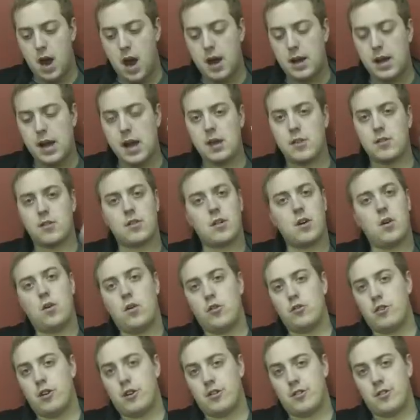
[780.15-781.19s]
against the
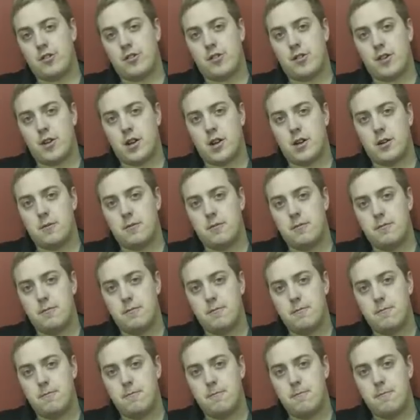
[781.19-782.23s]
whole Justice League.
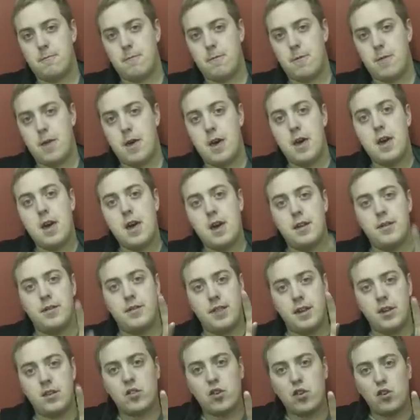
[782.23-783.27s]

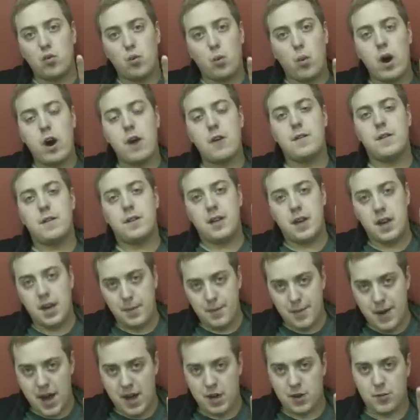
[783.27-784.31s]
This is where the
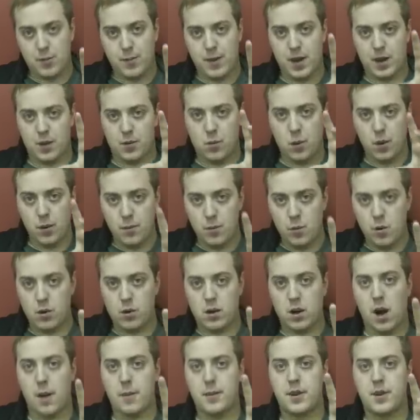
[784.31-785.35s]
team aspect
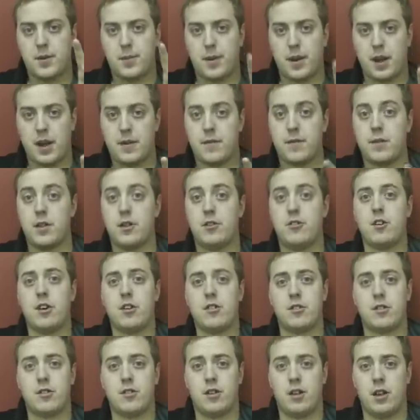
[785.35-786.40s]
would come into play for the
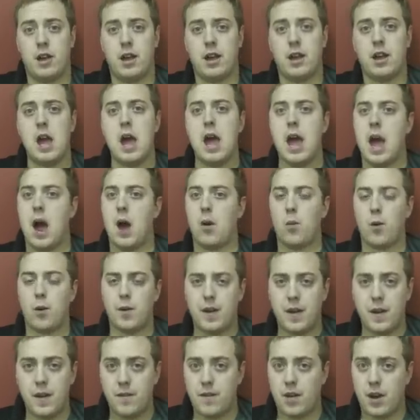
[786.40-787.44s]
Justice League and where
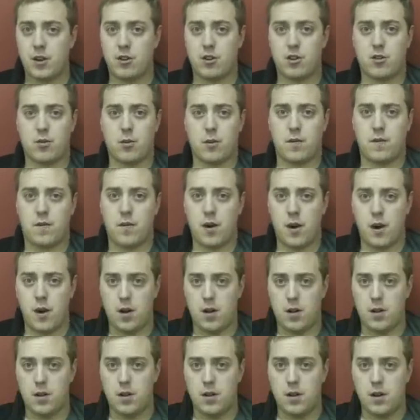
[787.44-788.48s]
the Avengers would
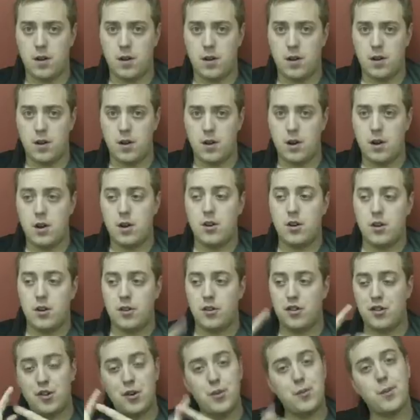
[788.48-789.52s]
fall.
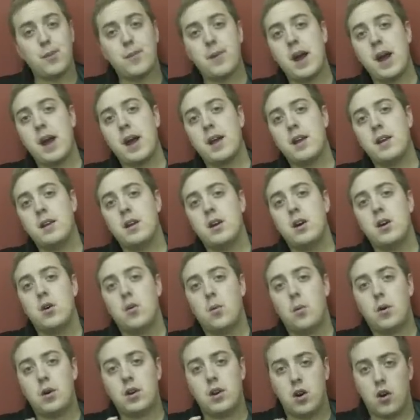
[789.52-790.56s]
Superman
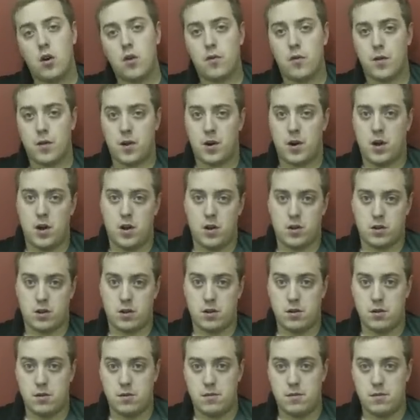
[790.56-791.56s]
would go for the Hulk.